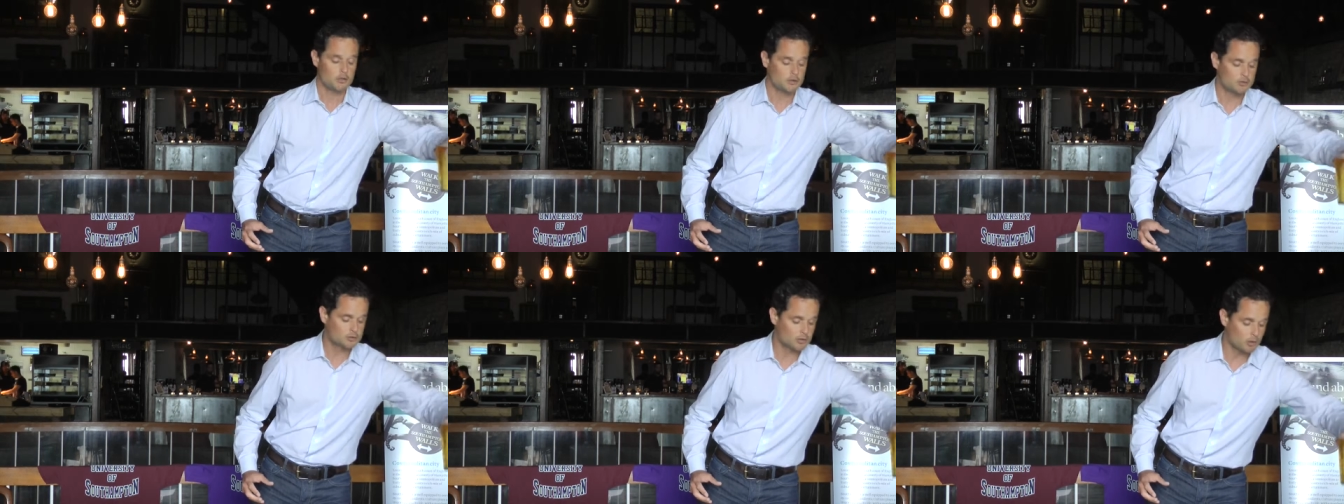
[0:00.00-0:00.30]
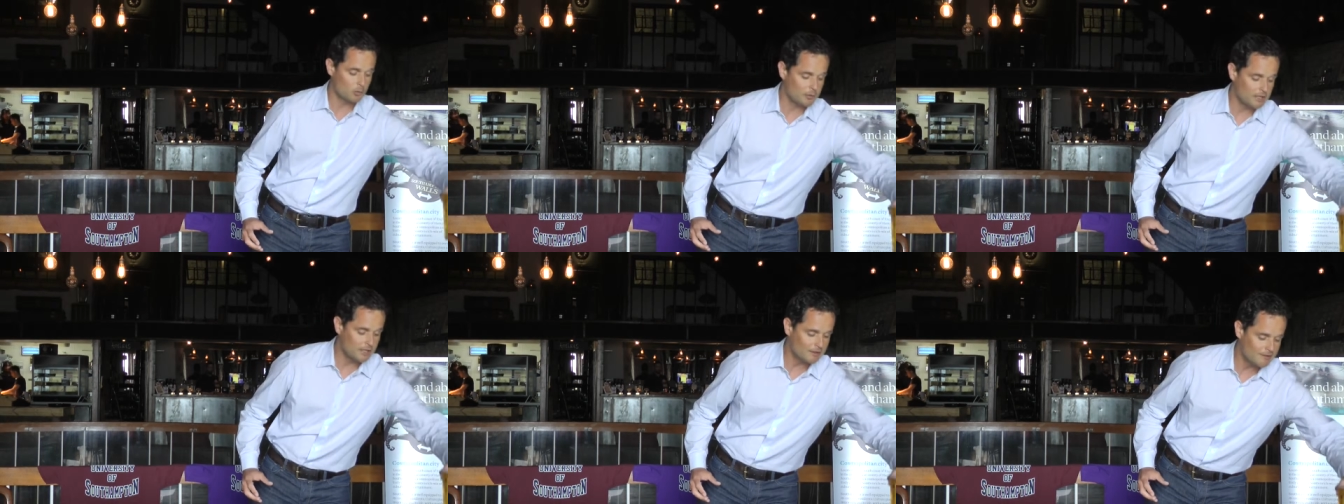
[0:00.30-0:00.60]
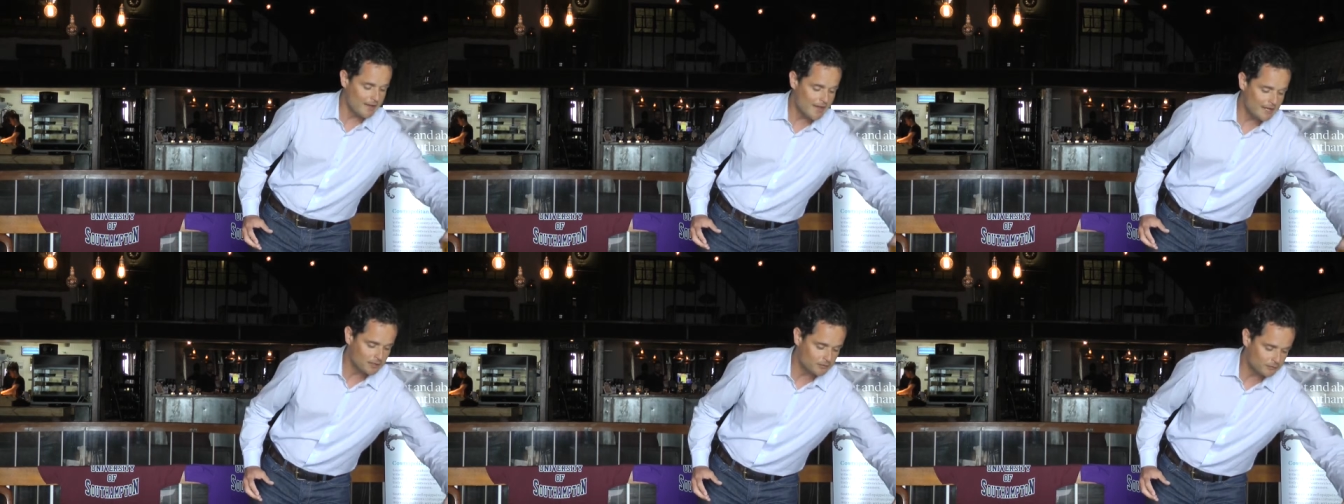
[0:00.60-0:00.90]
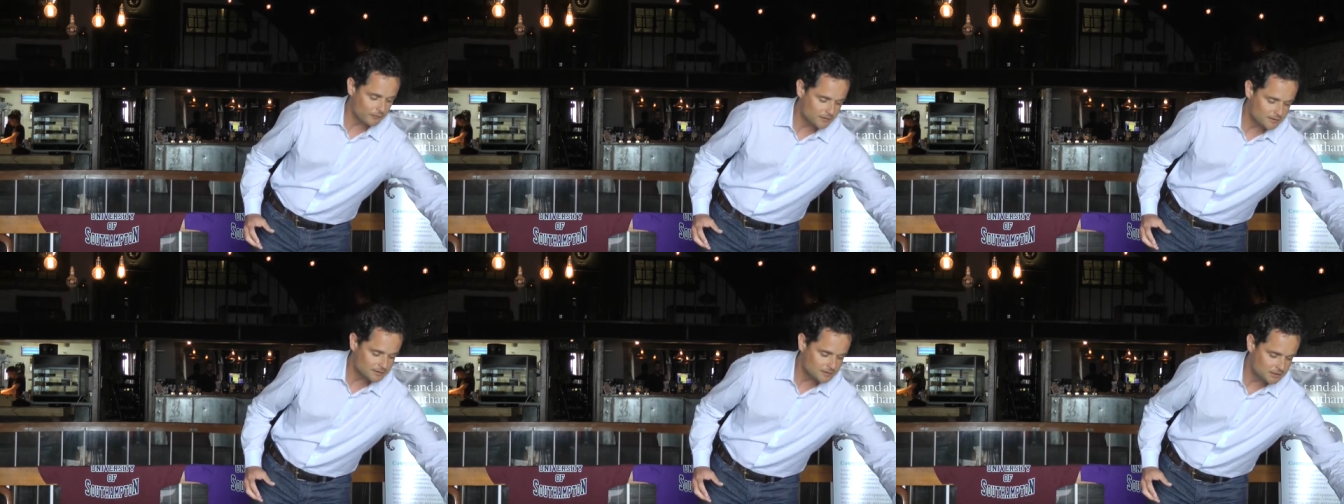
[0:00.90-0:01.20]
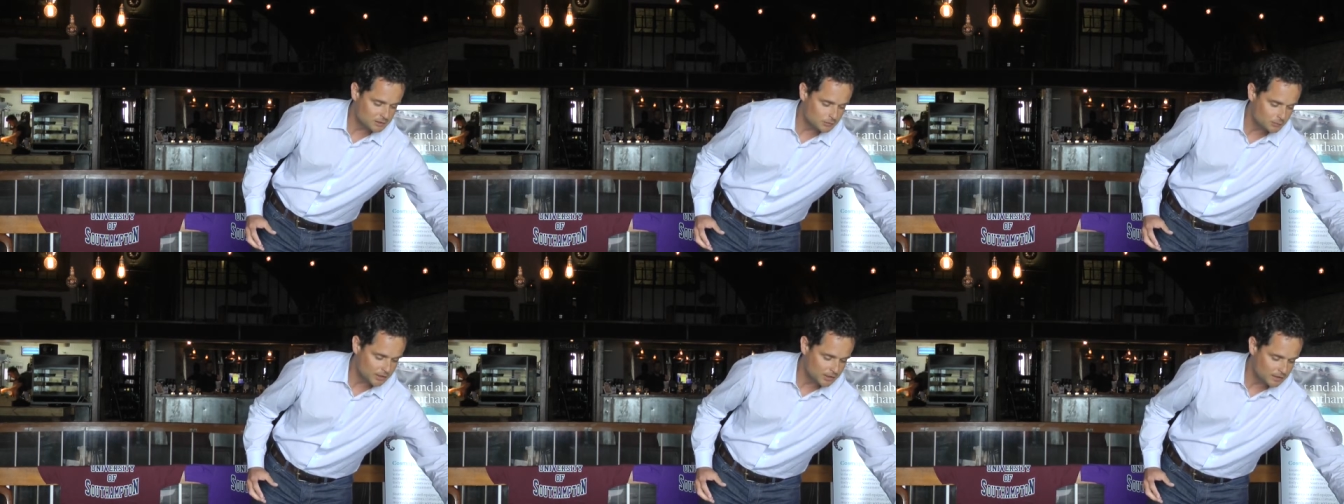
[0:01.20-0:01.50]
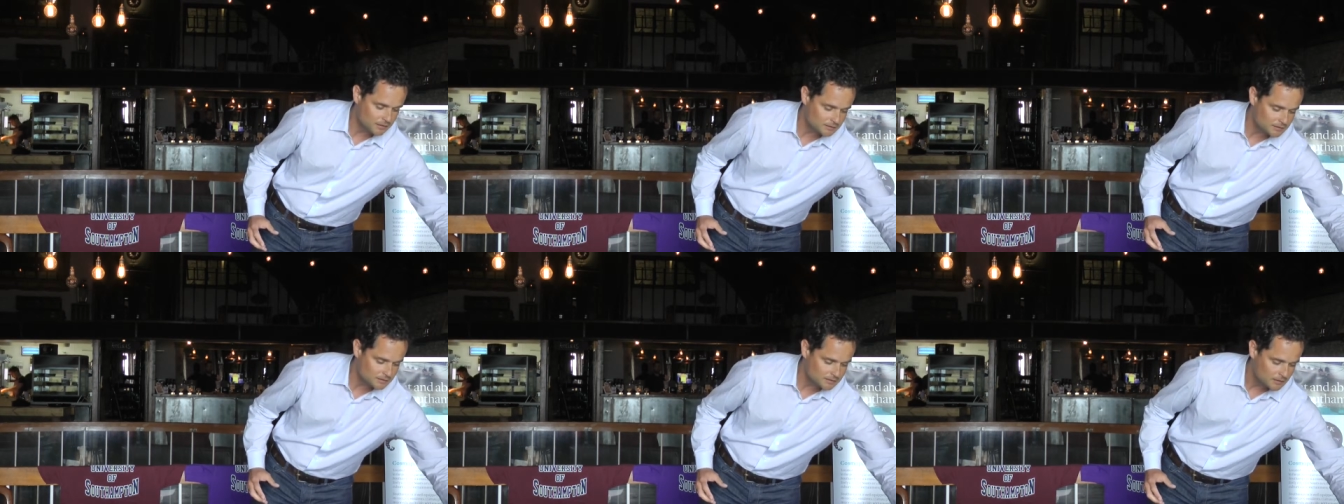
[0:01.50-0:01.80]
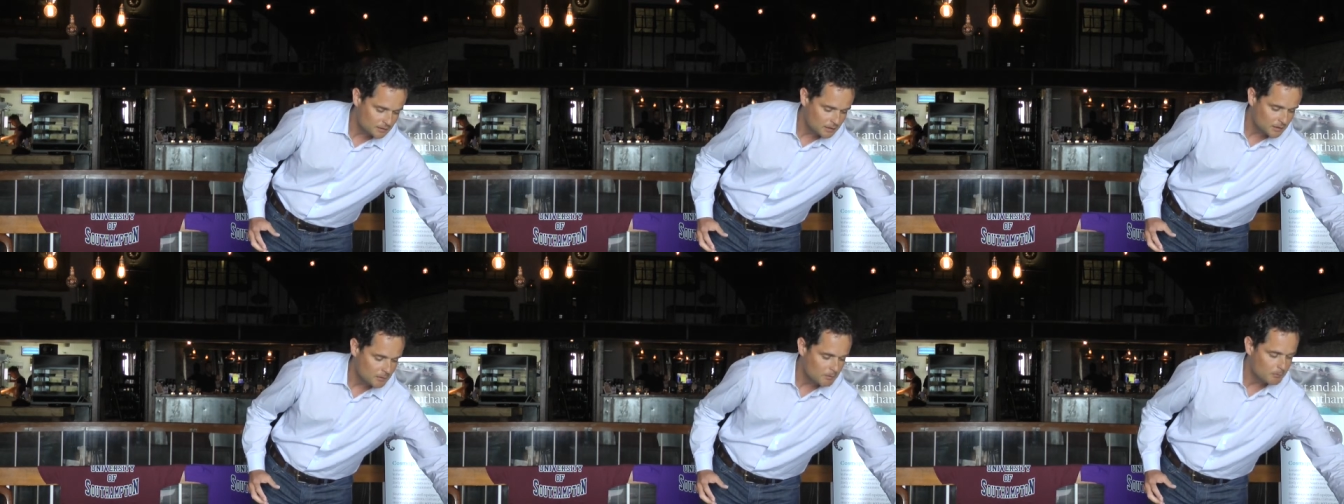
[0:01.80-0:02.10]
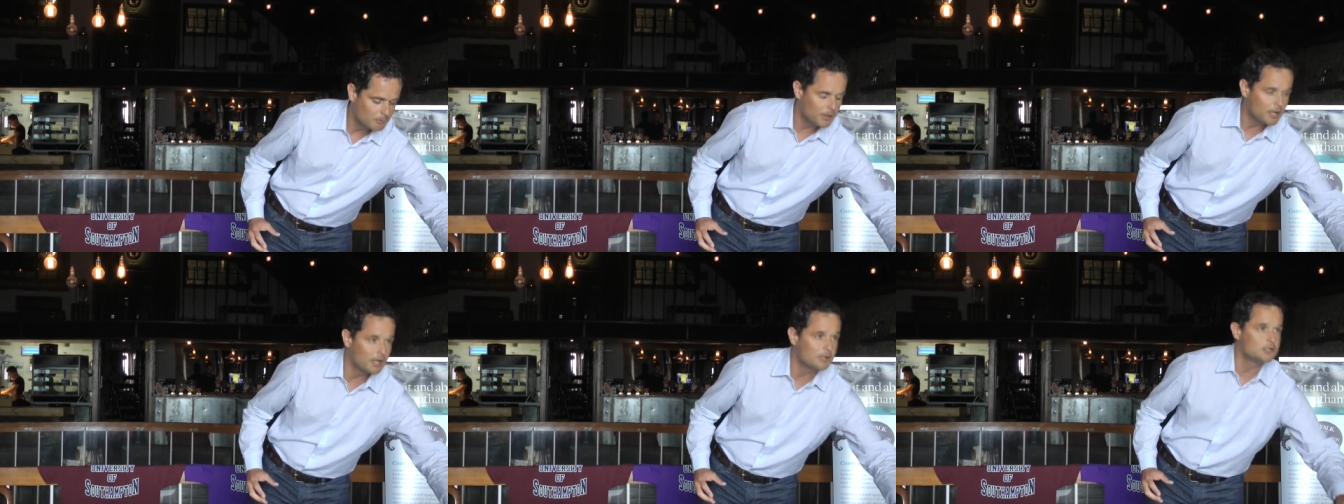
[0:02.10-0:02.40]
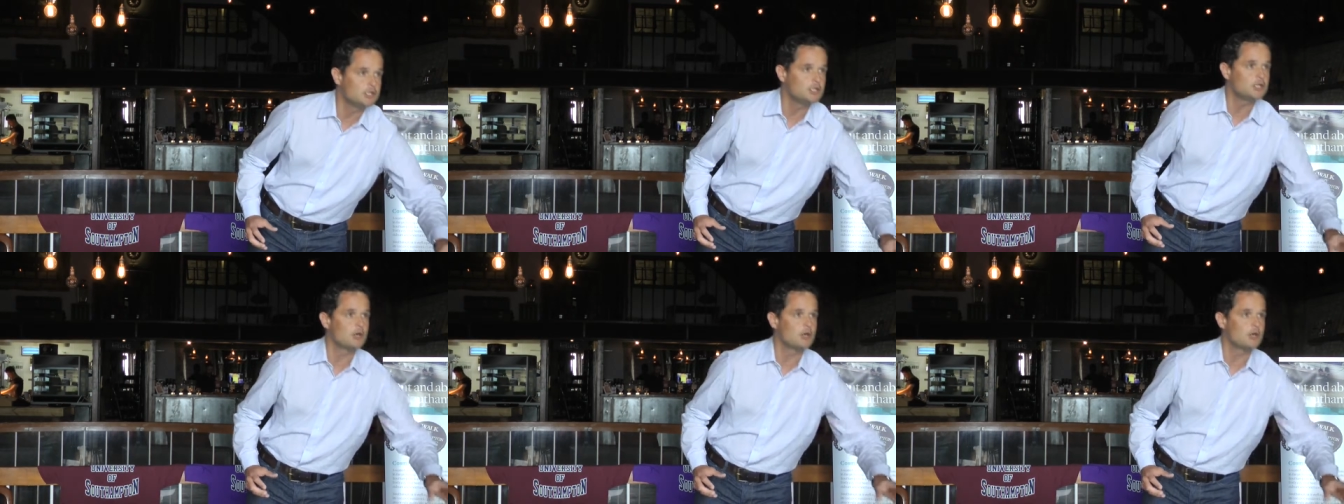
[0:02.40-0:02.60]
So we like fizzy drinks. But,